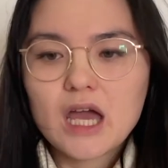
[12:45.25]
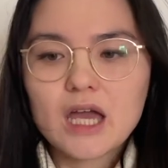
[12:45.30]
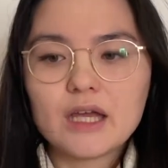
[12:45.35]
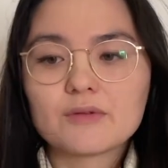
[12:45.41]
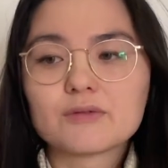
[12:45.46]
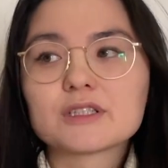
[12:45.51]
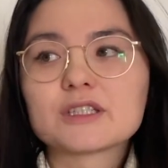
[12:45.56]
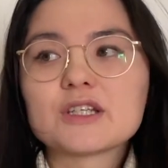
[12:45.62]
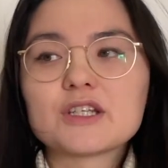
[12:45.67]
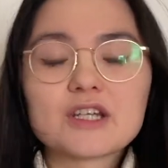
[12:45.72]
It
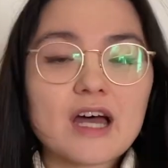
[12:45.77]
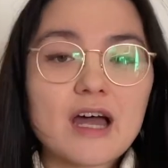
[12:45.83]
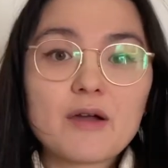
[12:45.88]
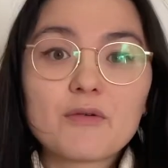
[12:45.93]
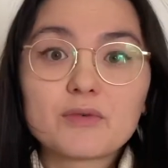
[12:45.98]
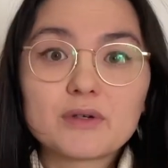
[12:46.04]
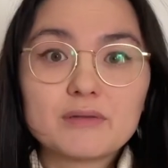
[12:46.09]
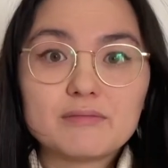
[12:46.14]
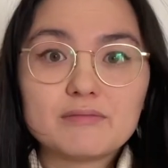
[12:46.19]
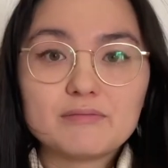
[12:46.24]
was a time
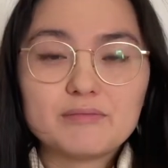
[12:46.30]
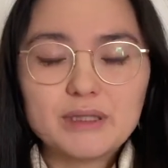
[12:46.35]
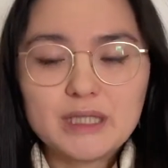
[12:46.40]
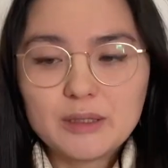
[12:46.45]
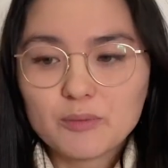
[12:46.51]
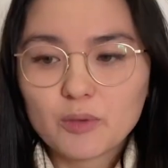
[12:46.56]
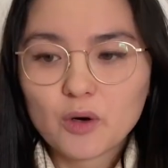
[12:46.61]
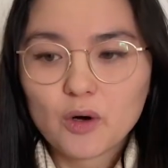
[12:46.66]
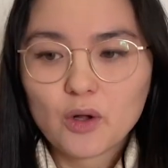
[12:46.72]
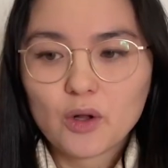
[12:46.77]
when
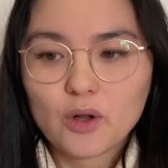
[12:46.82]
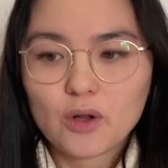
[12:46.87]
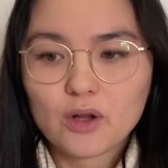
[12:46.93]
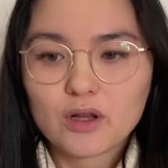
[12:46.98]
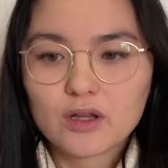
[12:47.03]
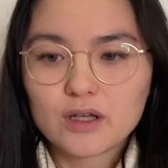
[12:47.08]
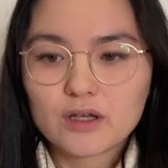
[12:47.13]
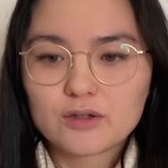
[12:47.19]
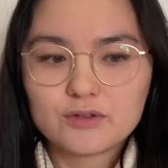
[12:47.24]
people